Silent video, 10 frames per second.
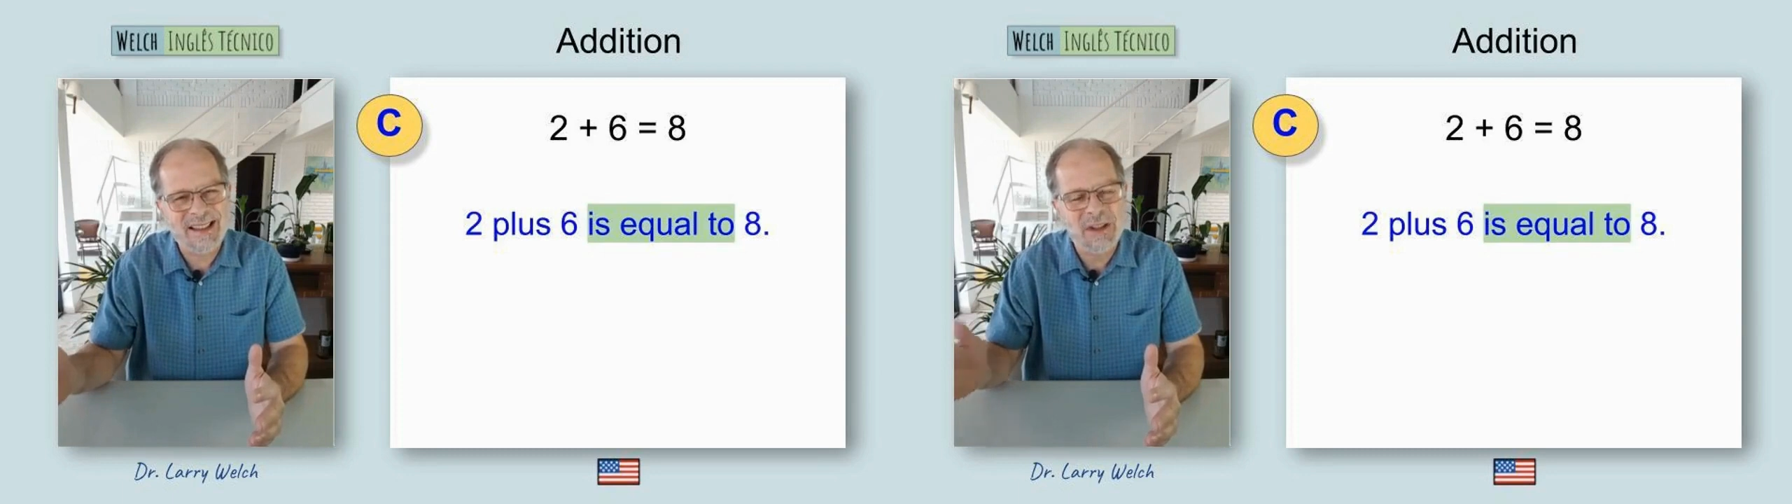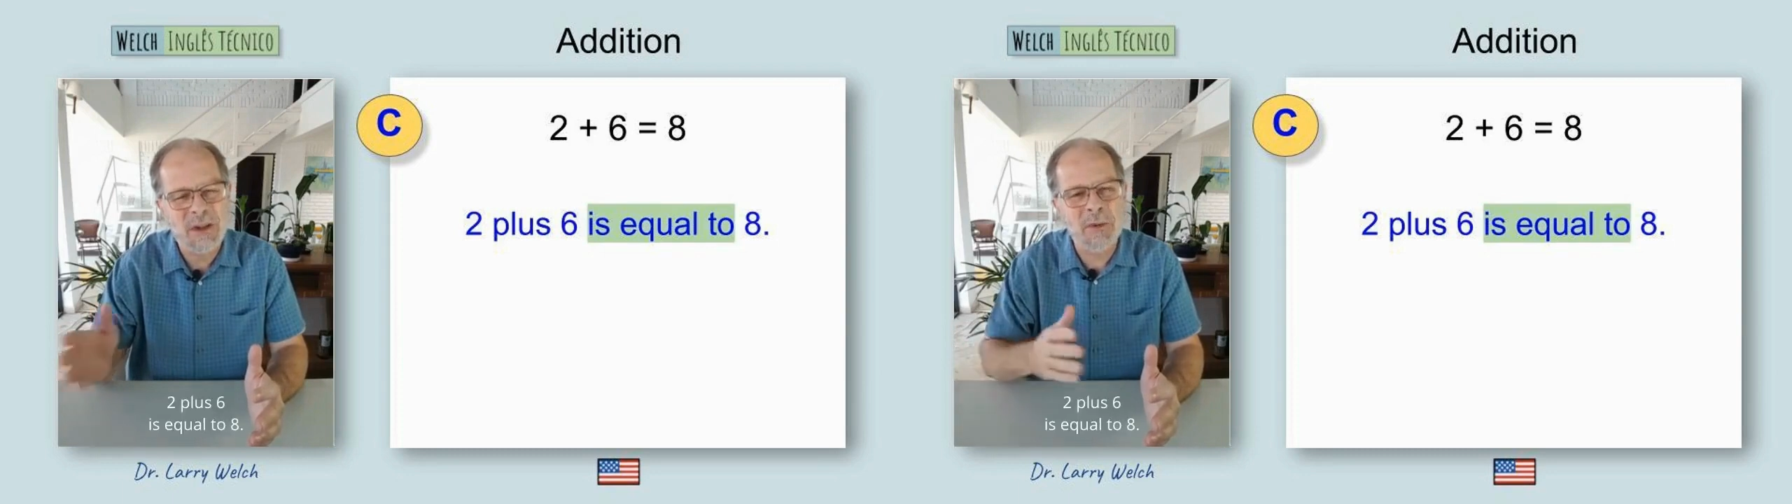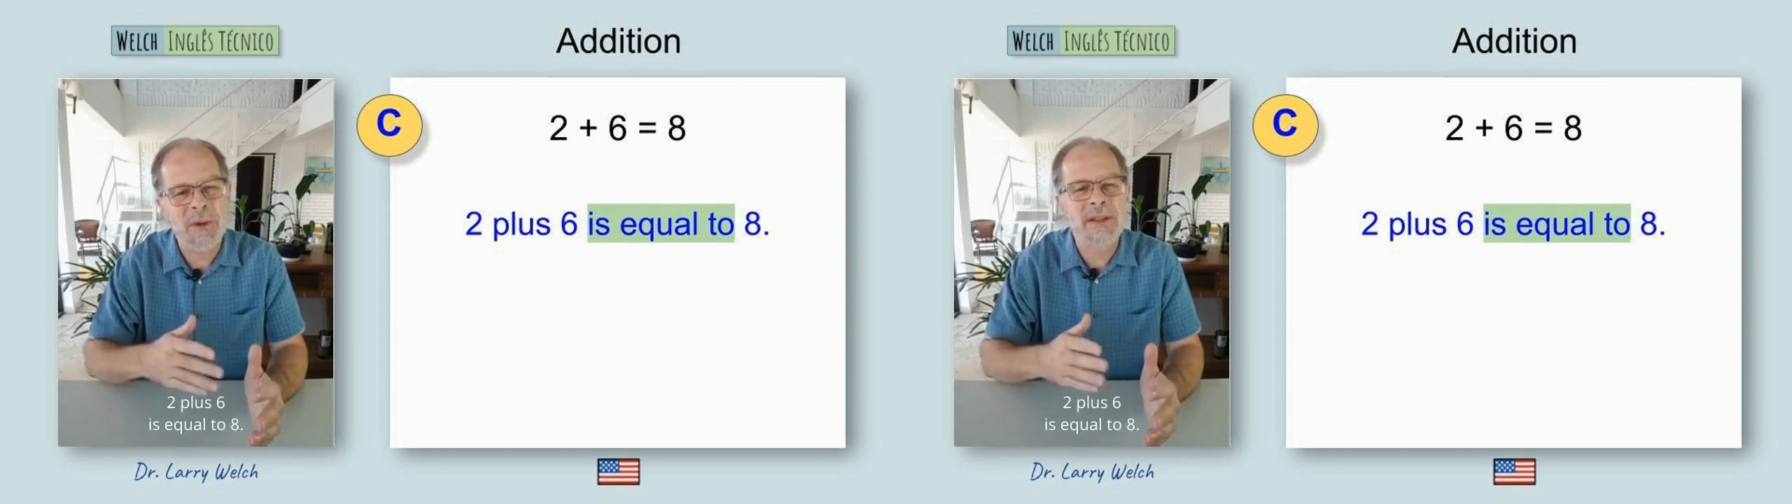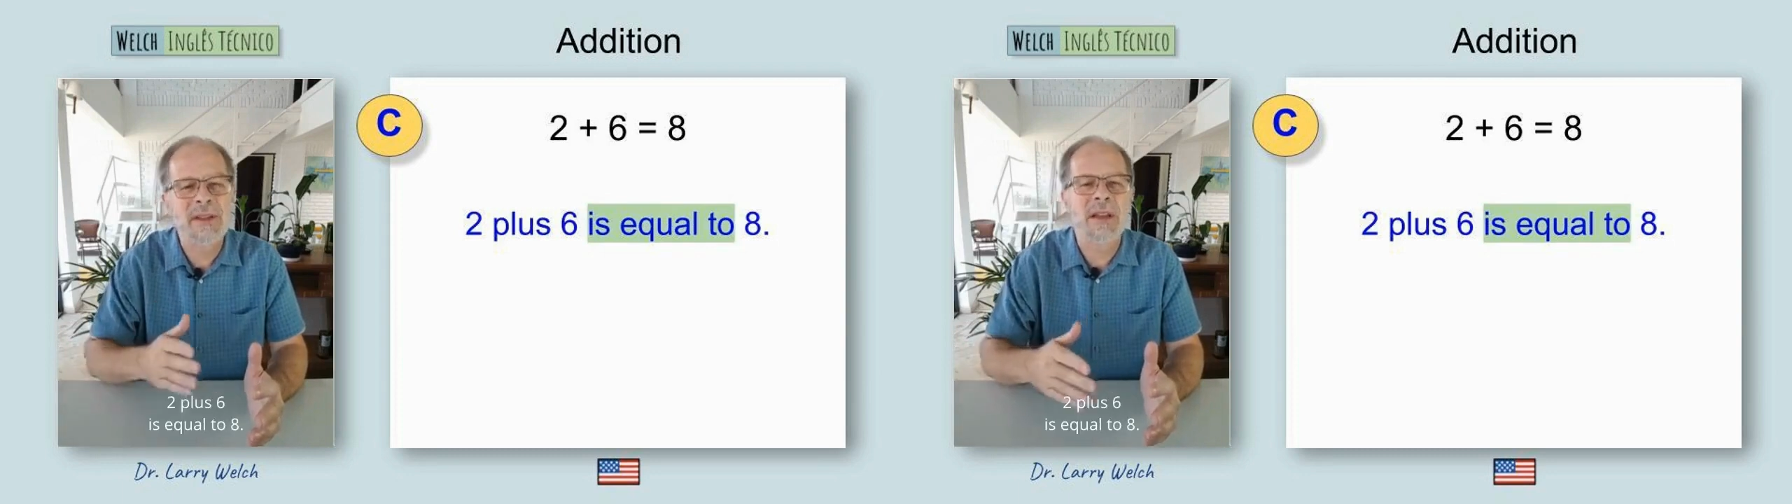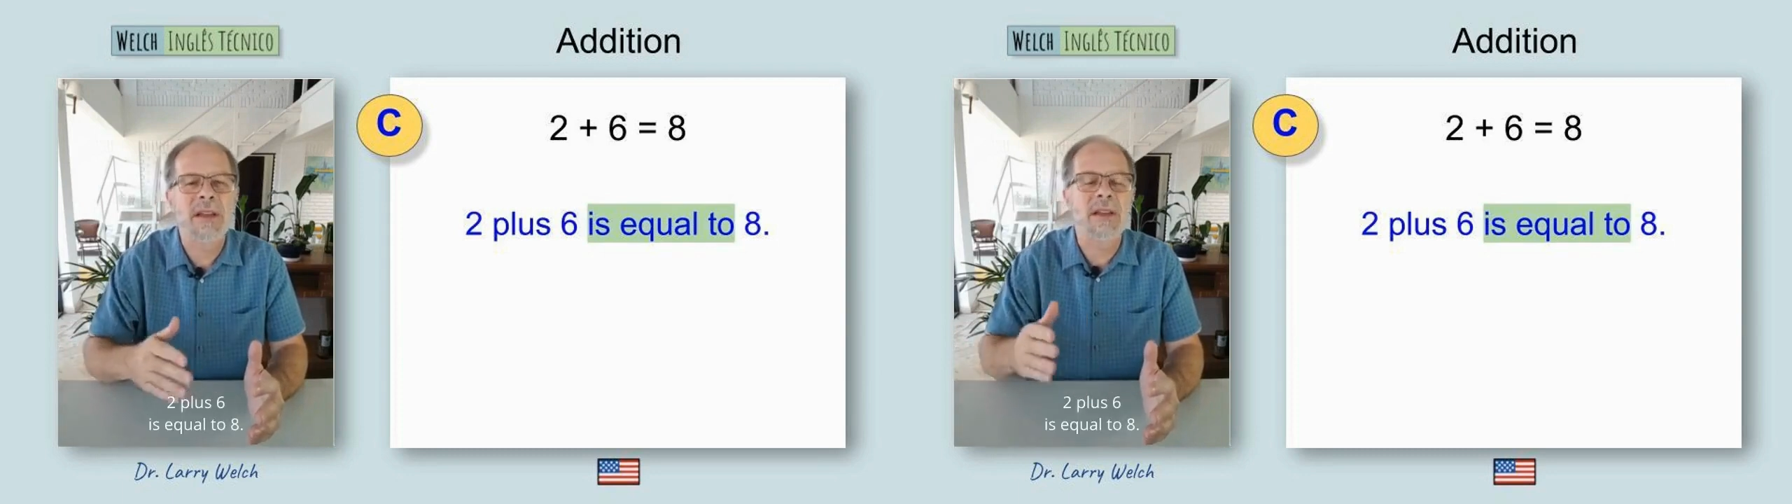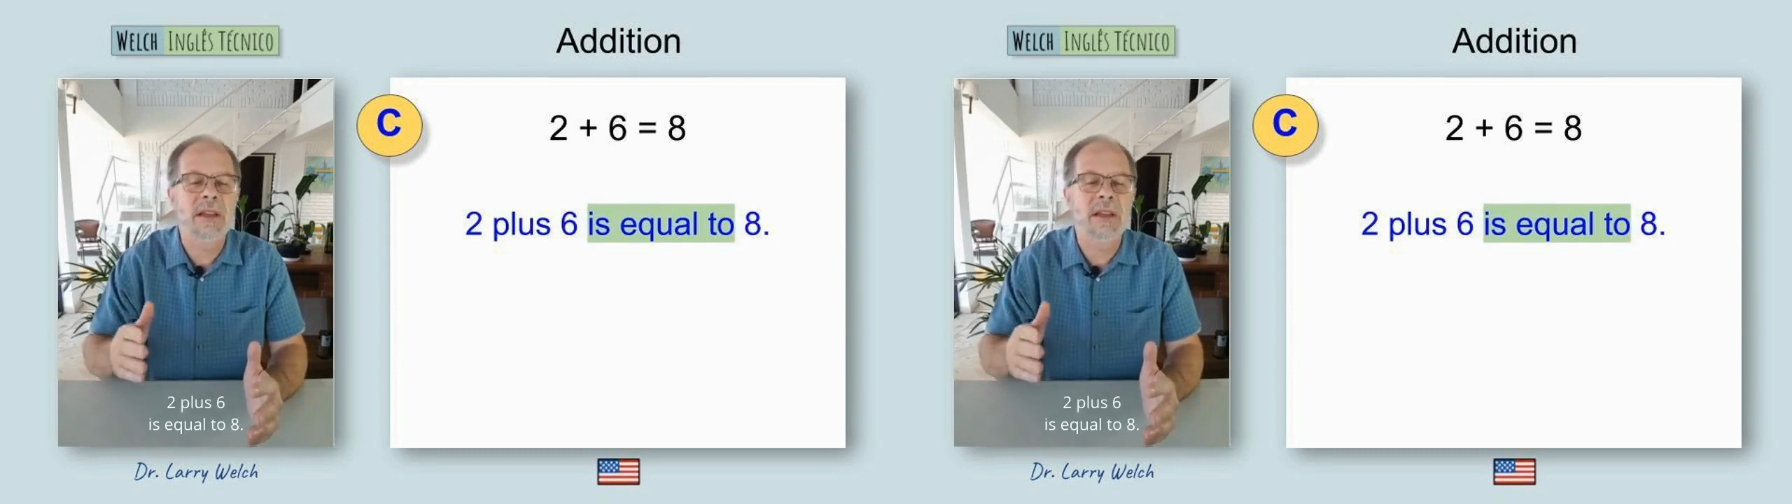2 plus 6